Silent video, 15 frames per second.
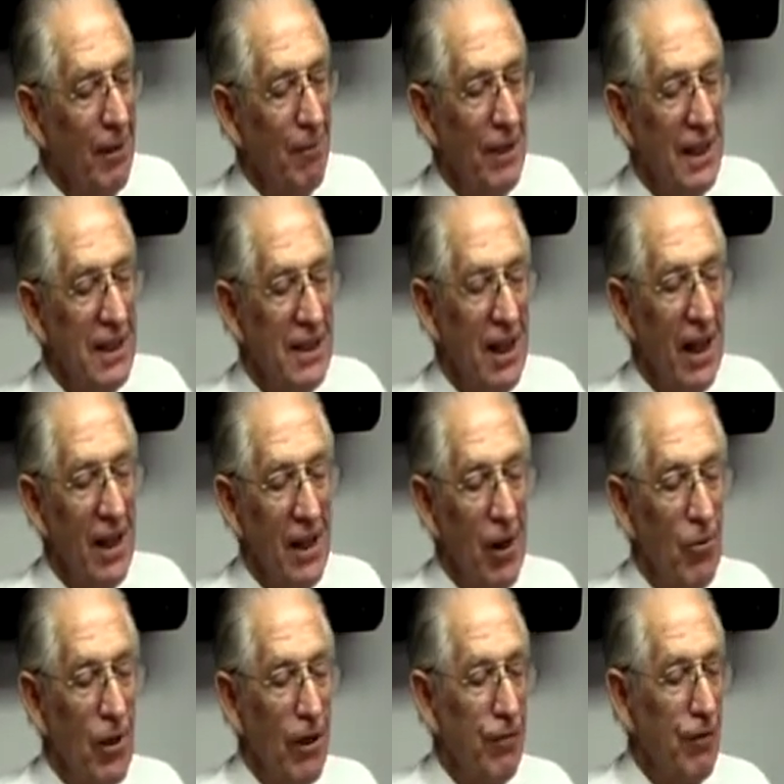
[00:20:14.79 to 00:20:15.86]
But he said, I got
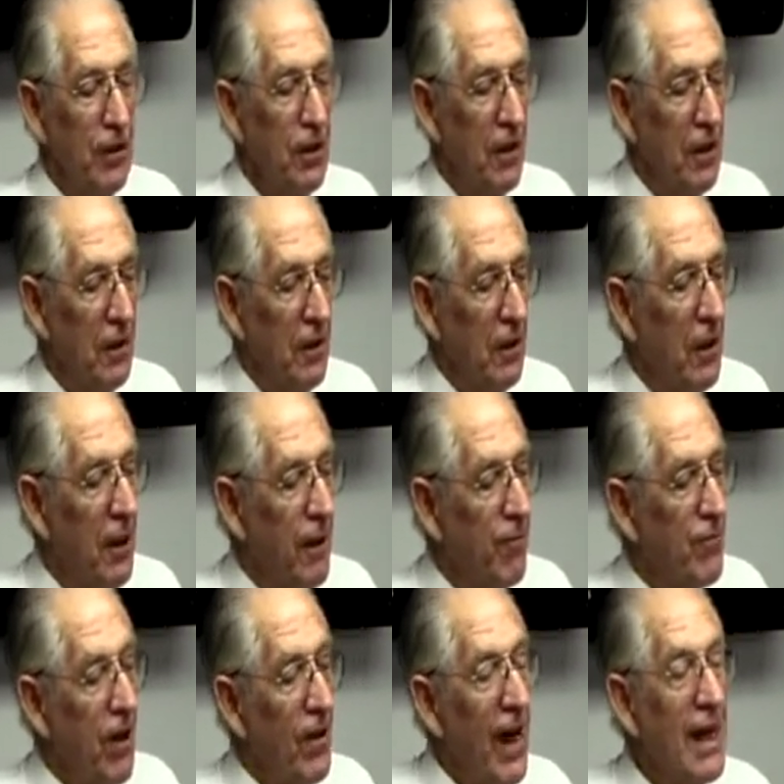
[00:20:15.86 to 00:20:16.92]
work for you to do.
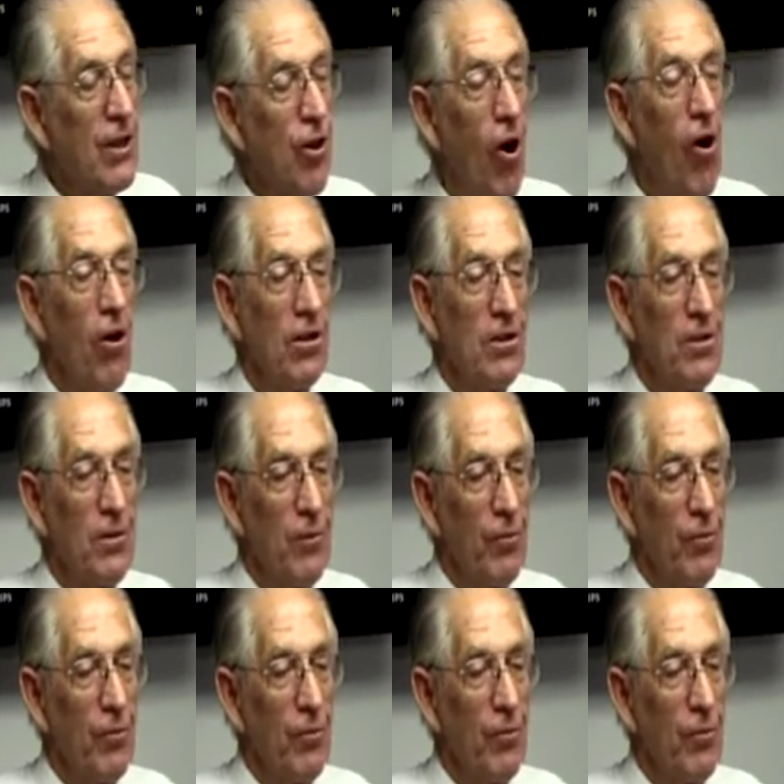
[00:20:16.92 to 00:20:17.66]
So they talked.